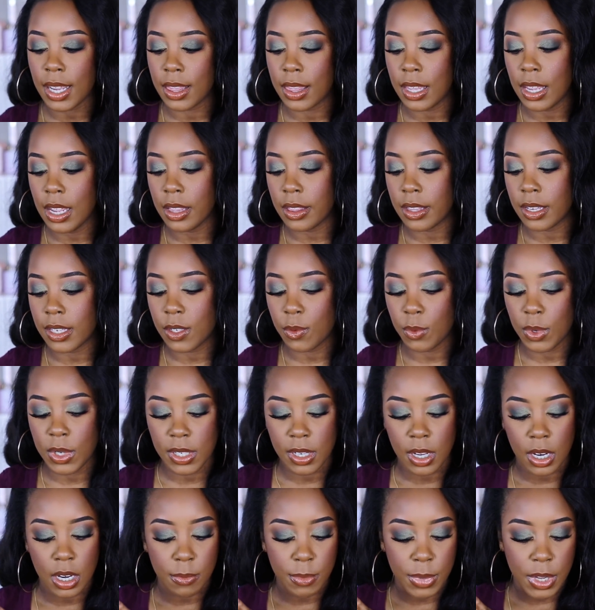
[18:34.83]
I think this one
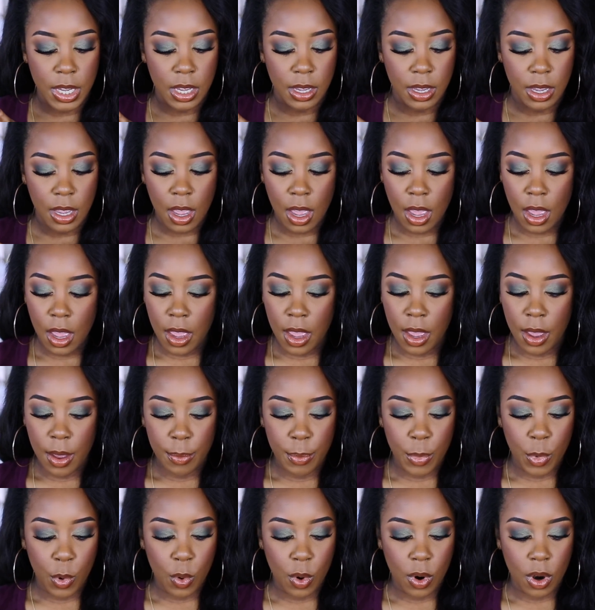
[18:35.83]
is gonna be
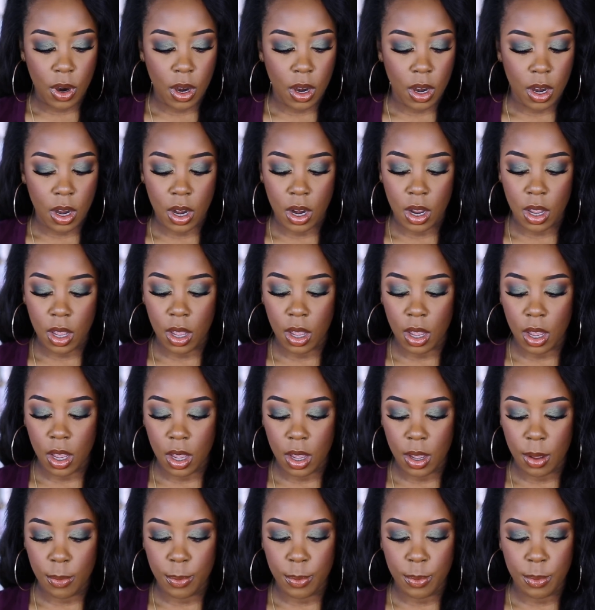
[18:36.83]
more
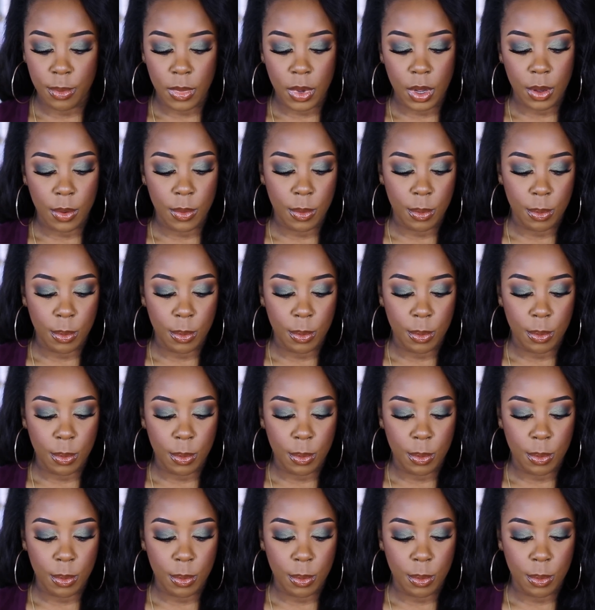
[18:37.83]
um,